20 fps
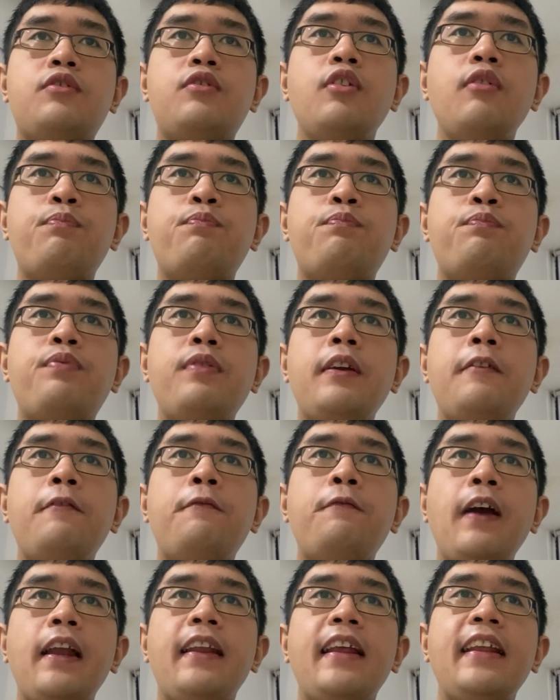To
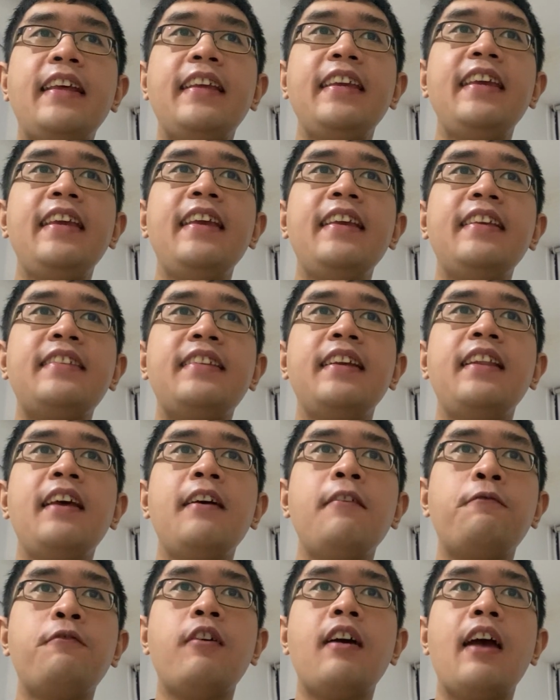prevent an
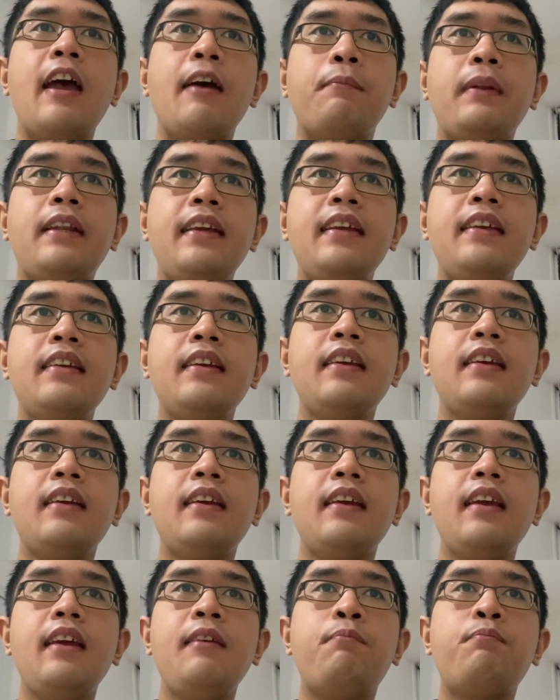incident from
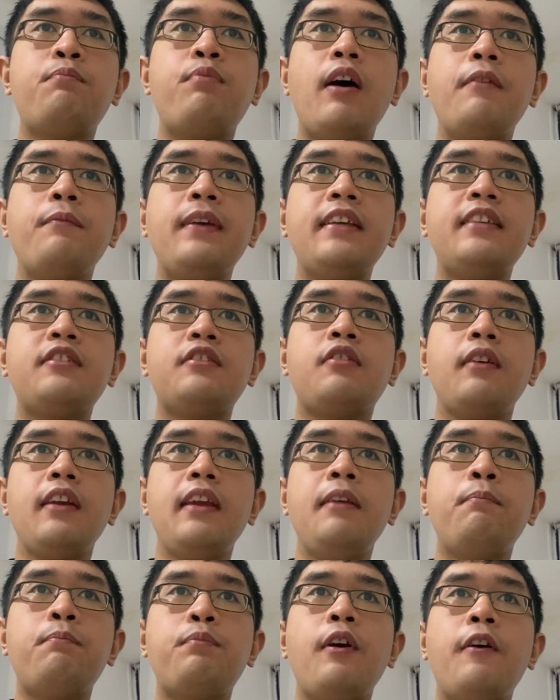happening, it promised to
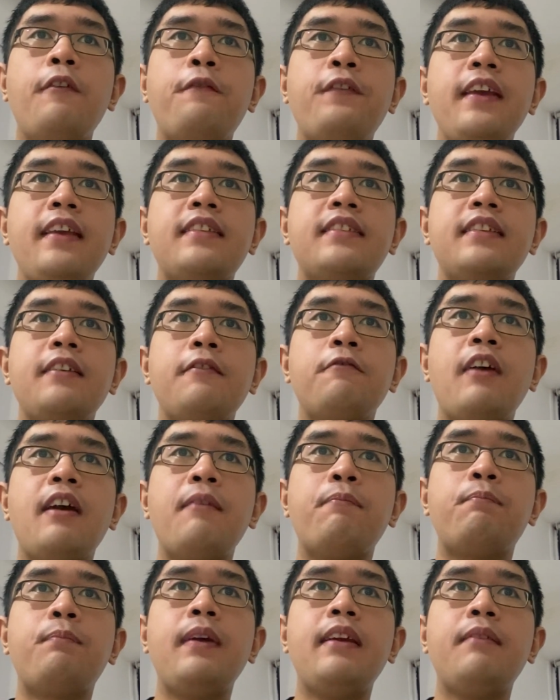improve its
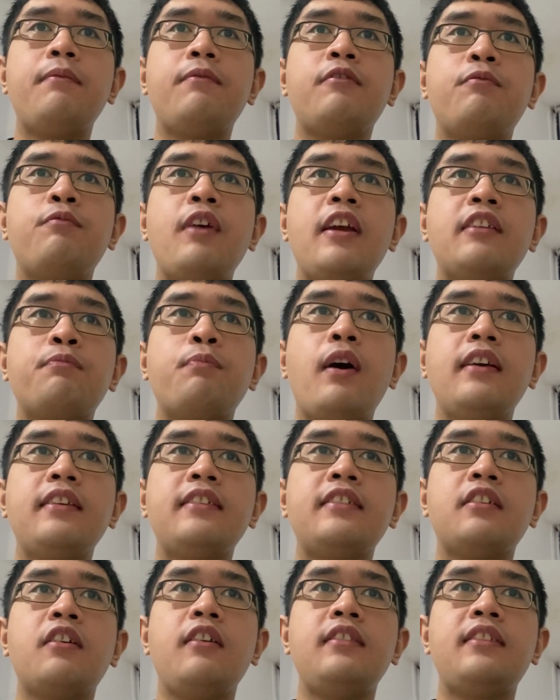rapid
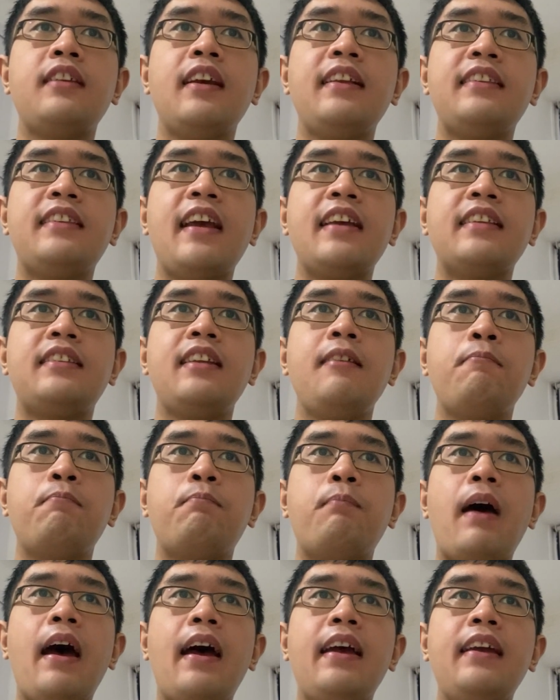response content
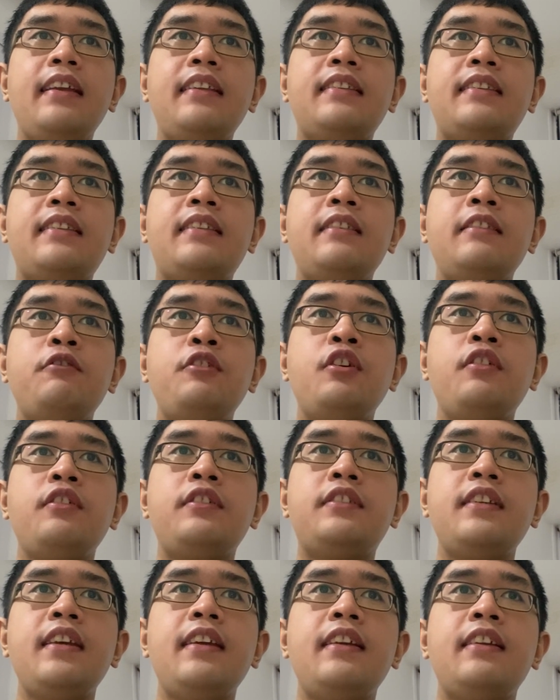testing by
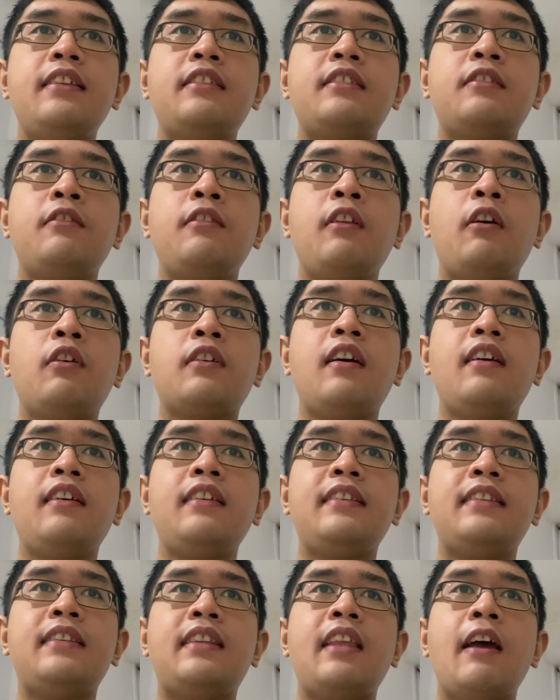using
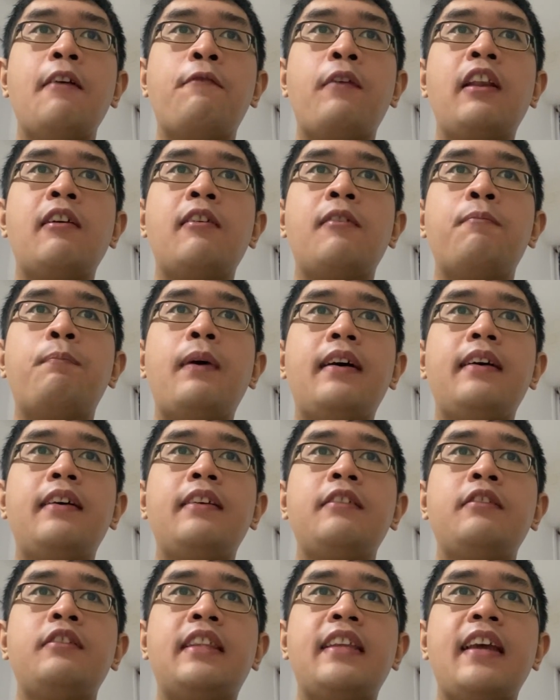local
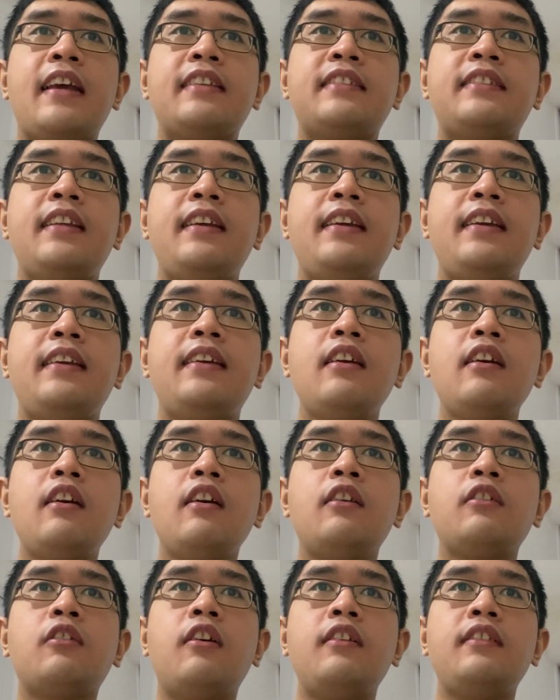developer testing,
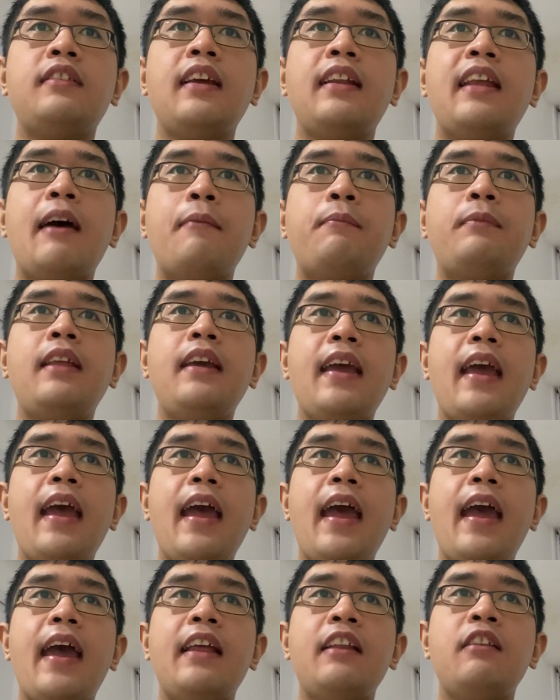content
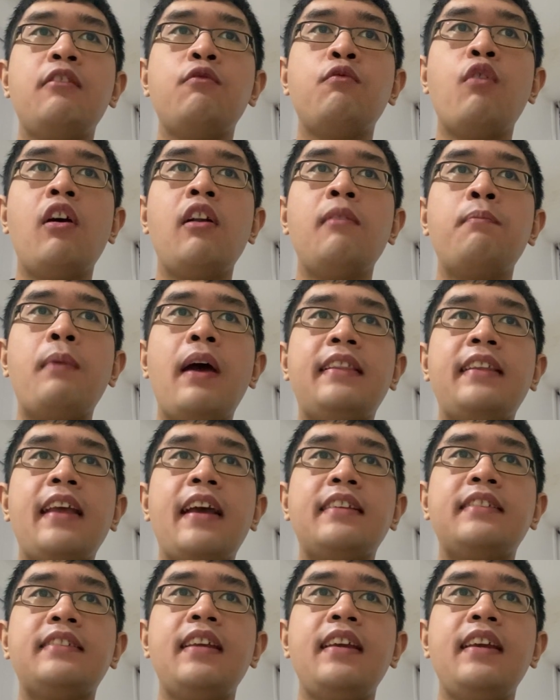update, and worldwide
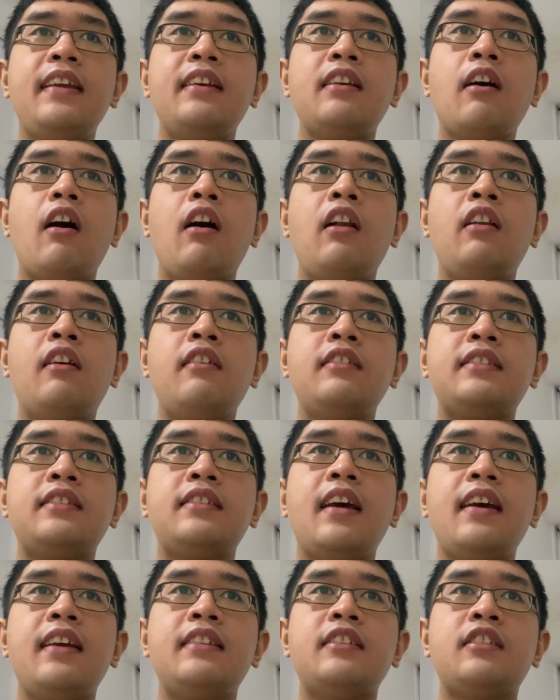testing
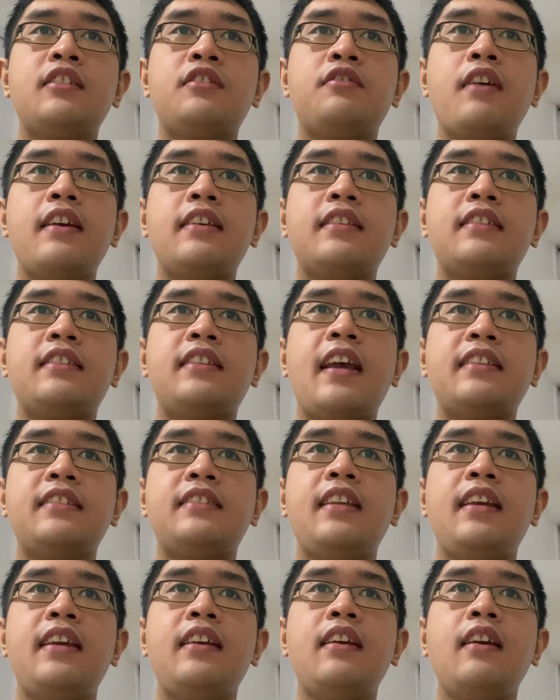alongside stress
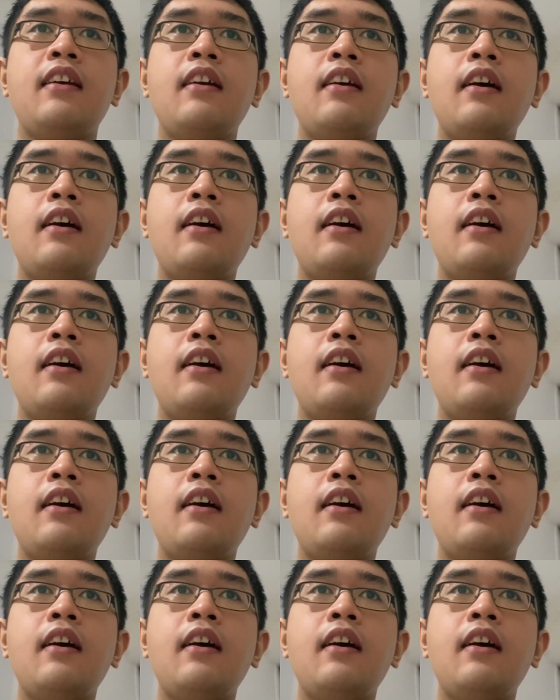testing,